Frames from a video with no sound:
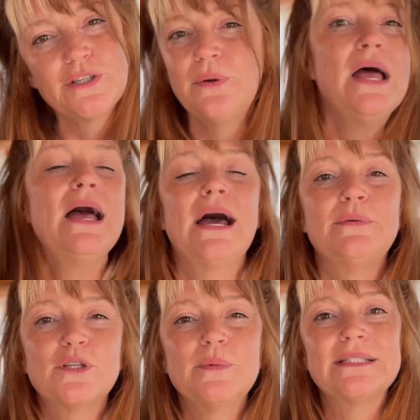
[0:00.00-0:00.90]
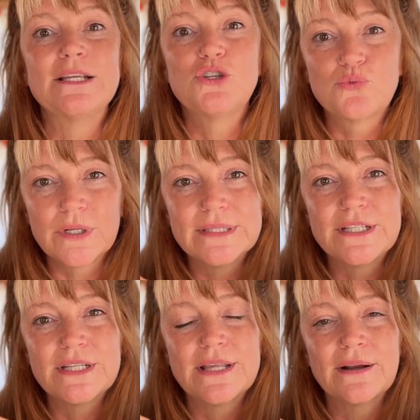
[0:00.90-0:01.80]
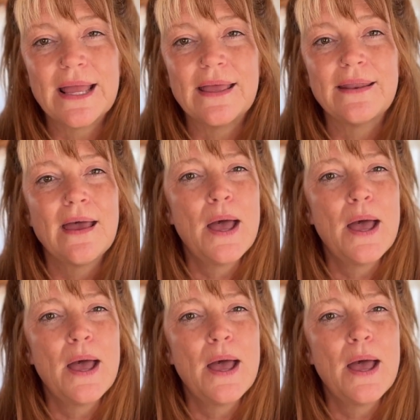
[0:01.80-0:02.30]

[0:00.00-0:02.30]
And it was almost like drilled into their head.